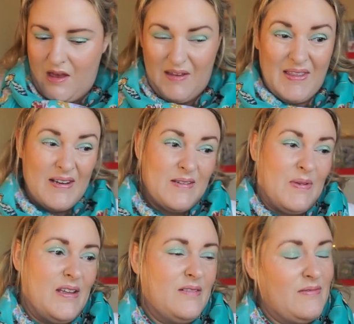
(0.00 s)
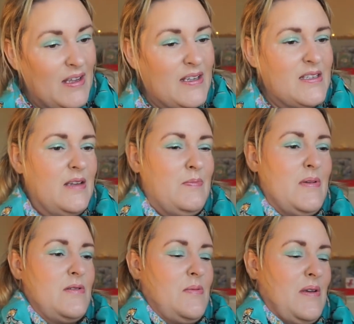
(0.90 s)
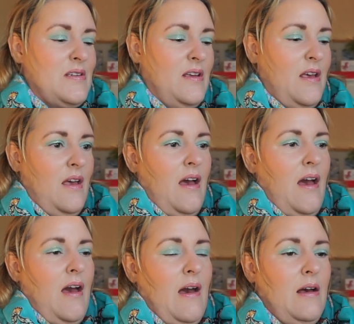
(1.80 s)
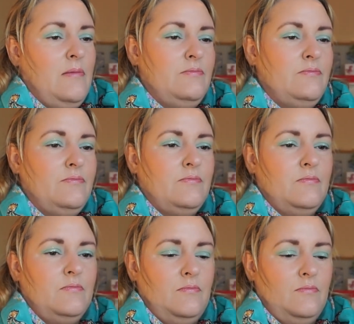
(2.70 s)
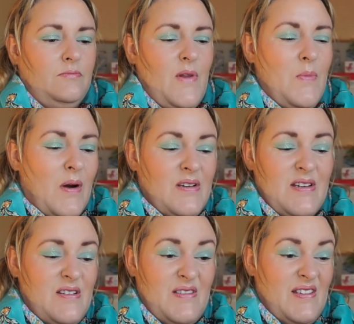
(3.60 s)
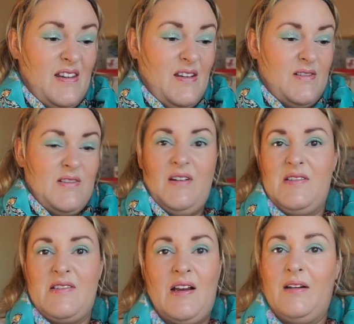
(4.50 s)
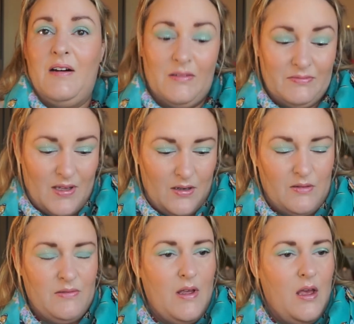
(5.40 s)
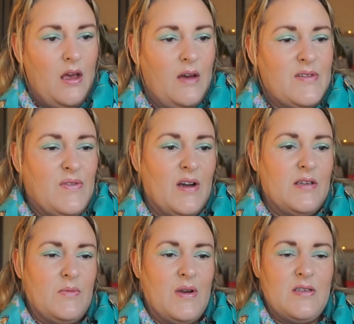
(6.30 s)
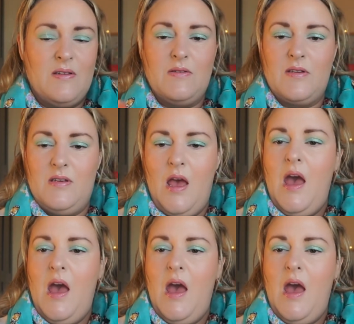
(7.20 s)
And that'll be, like I said, bittersweet. No point in just sitting here and turning to alcohol, you know. Have to find a way to use it.